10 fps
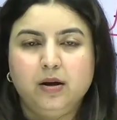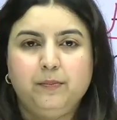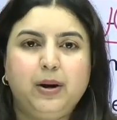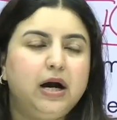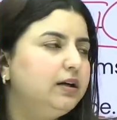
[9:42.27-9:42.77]

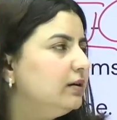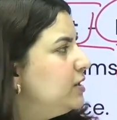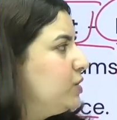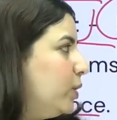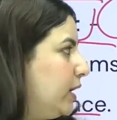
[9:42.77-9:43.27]
But
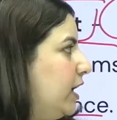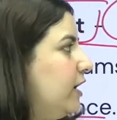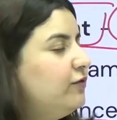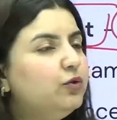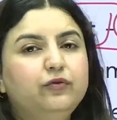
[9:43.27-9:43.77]
it's okay
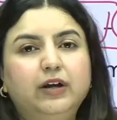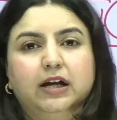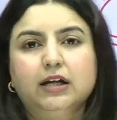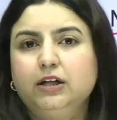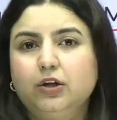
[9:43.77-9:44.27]
if you
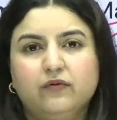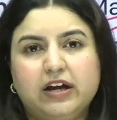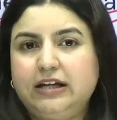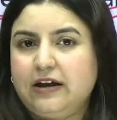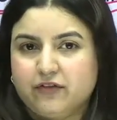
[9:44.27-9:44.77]
feel you're
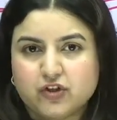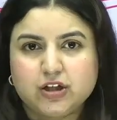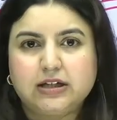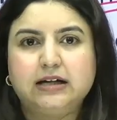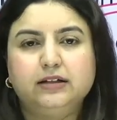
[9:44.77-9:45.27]
very
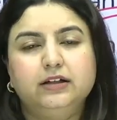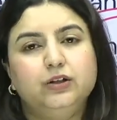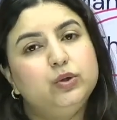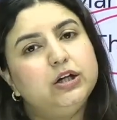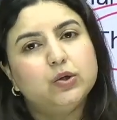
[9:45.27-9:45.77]
efficient at it,
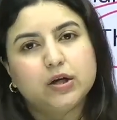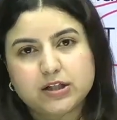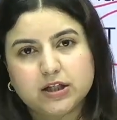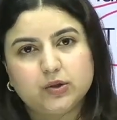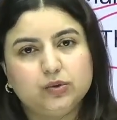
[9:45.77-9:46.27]
you need not
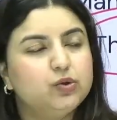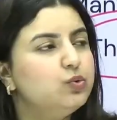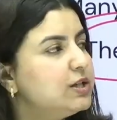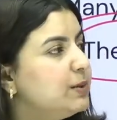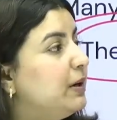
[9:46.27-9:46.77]
stick to the rules.